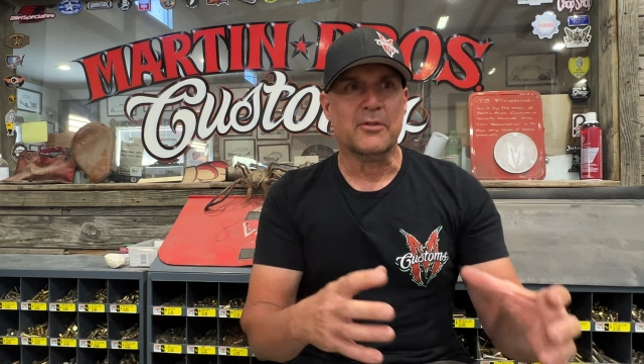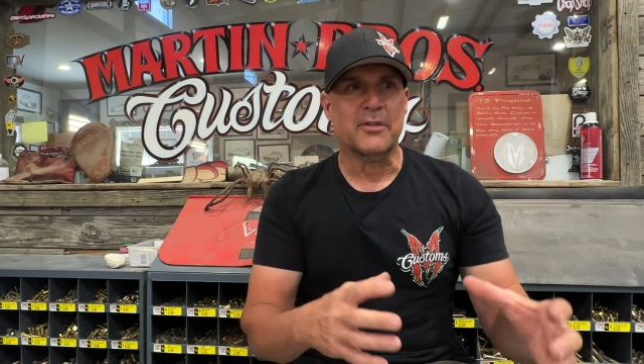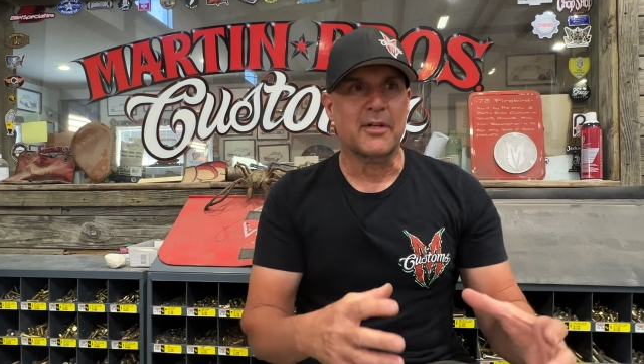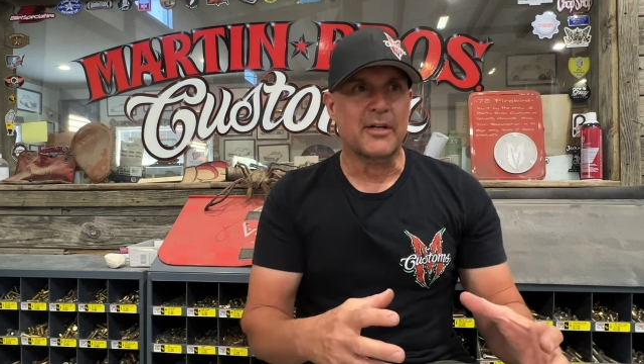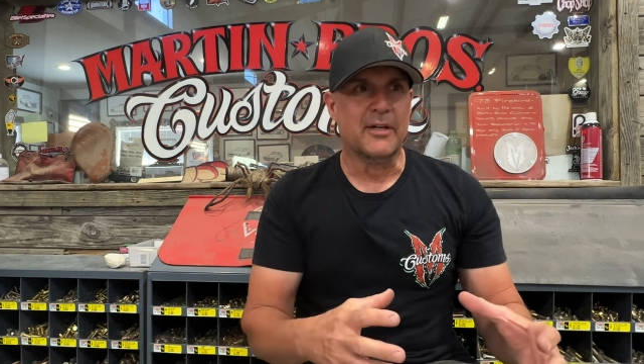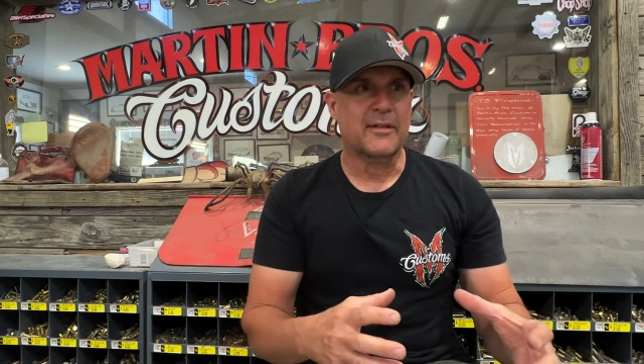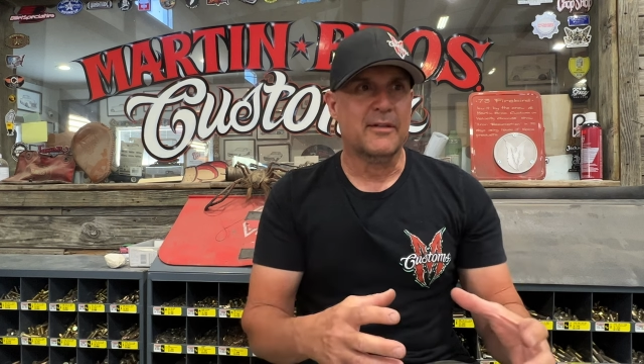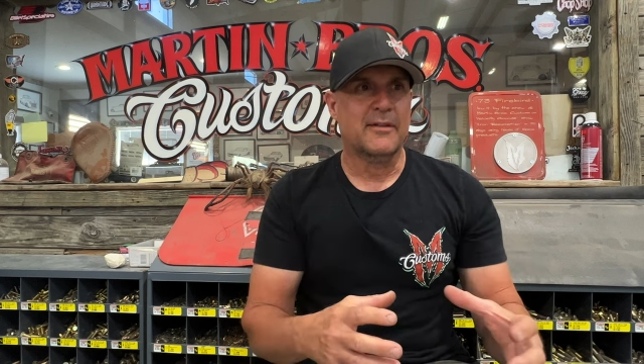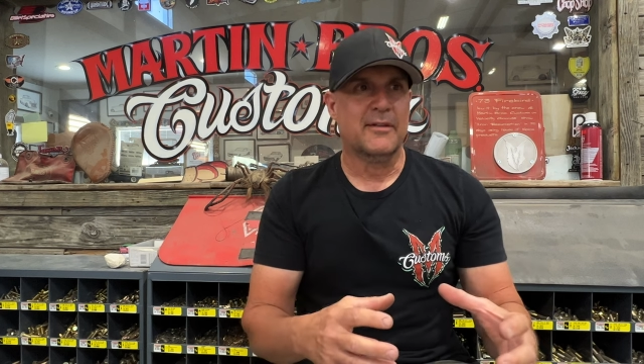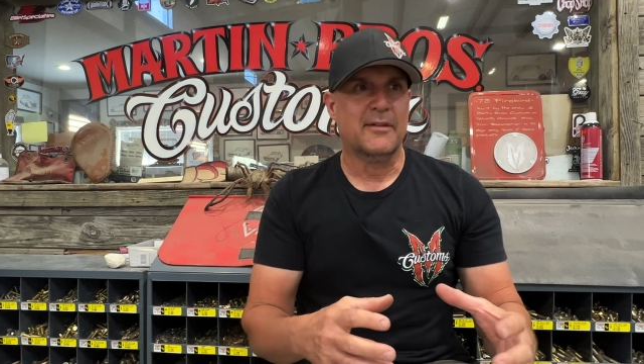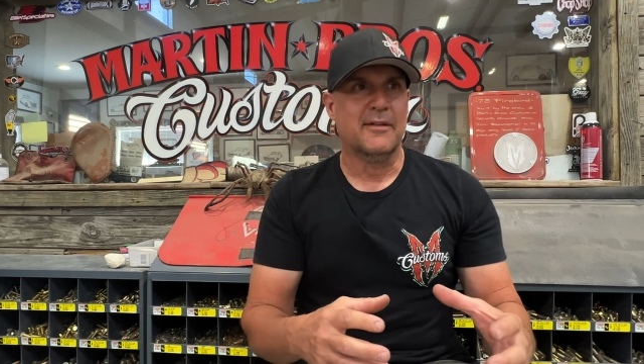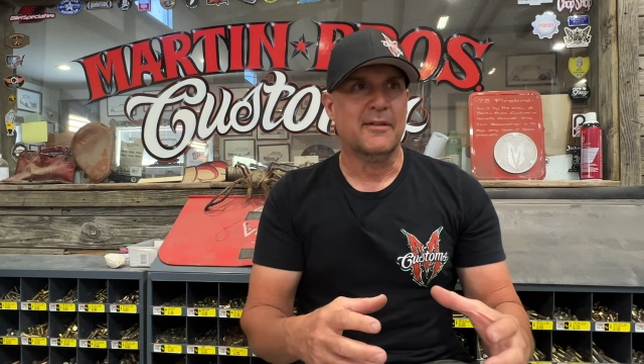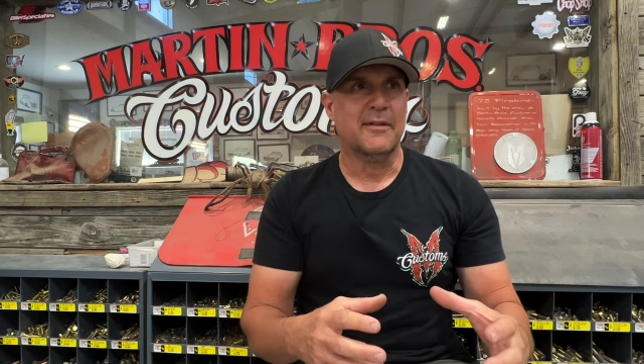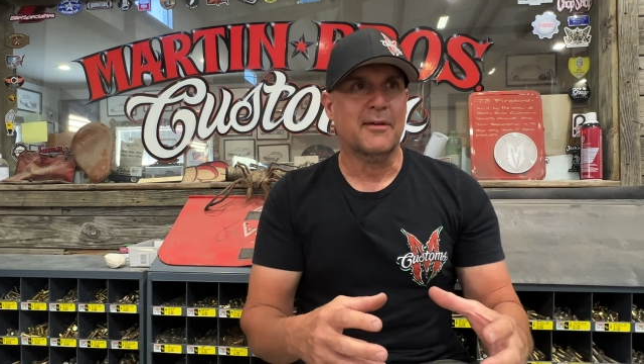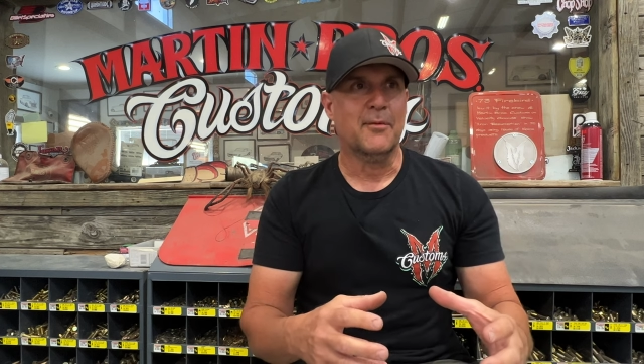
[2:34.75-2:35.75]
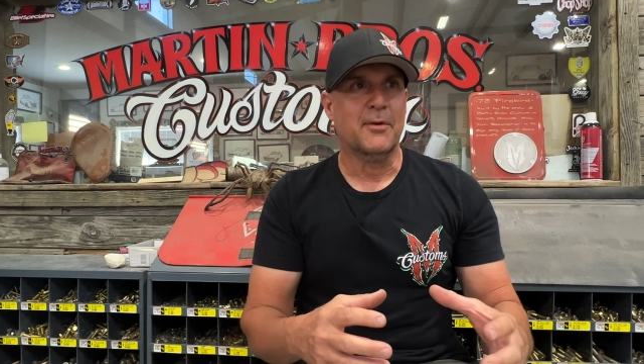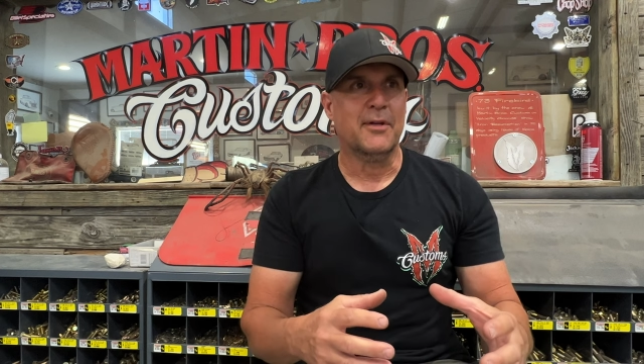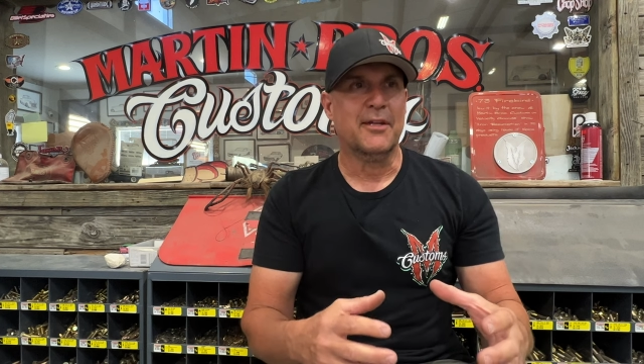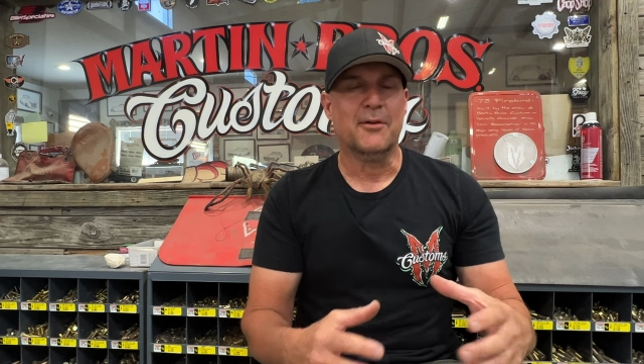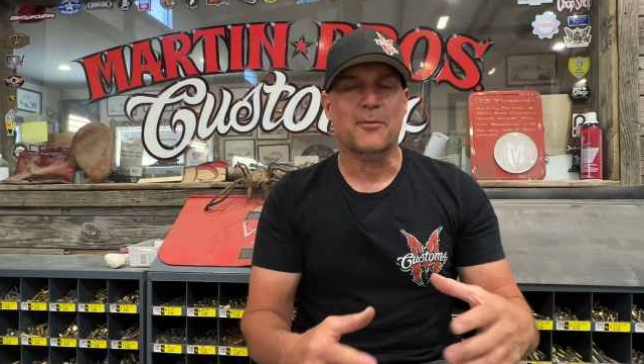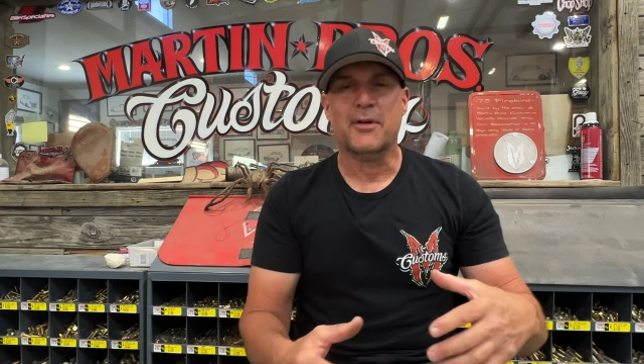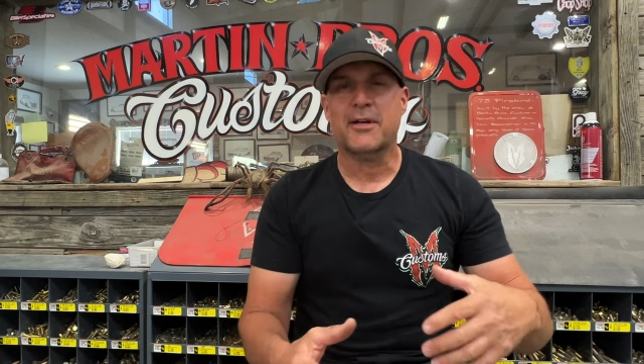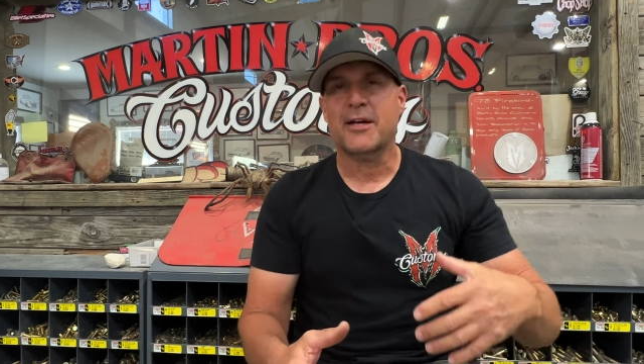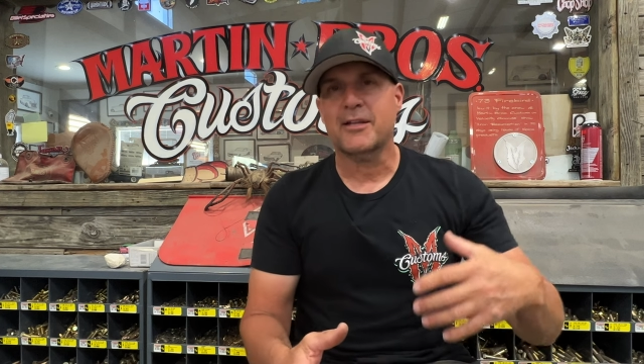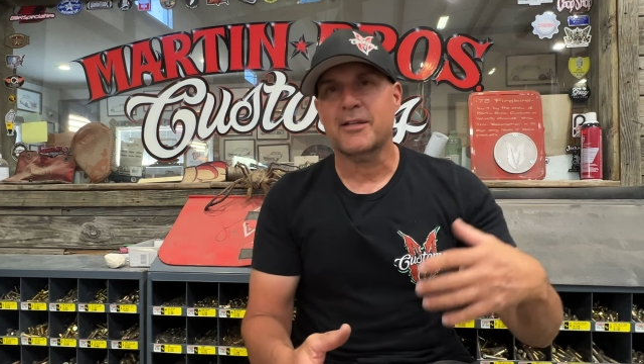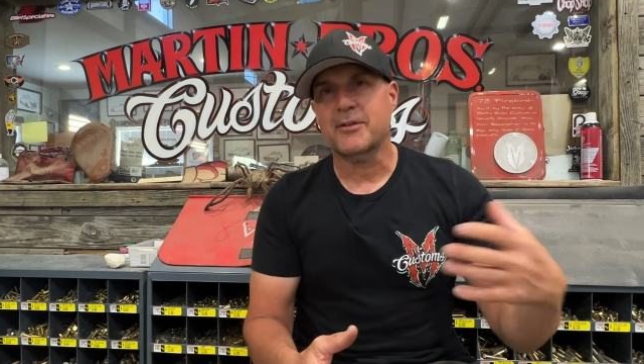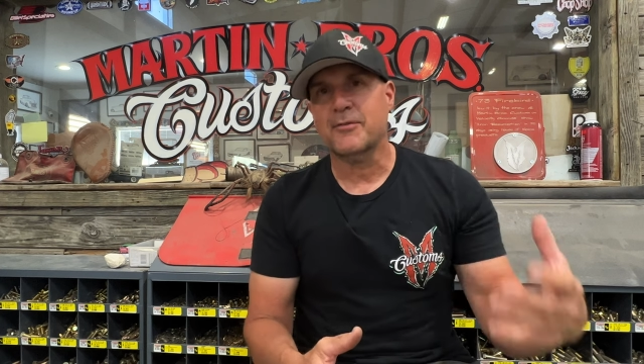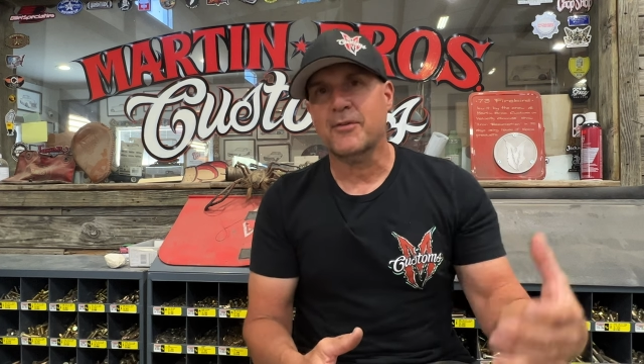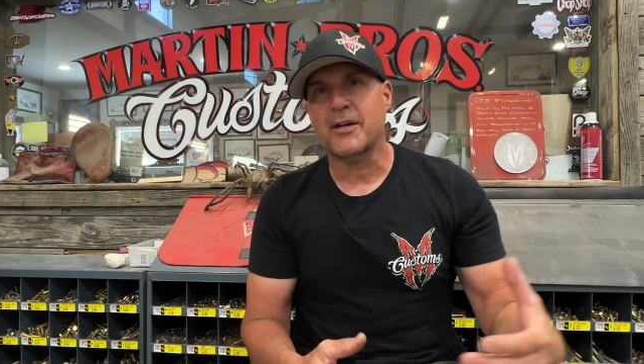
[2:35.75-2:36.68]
yet. And we kind of live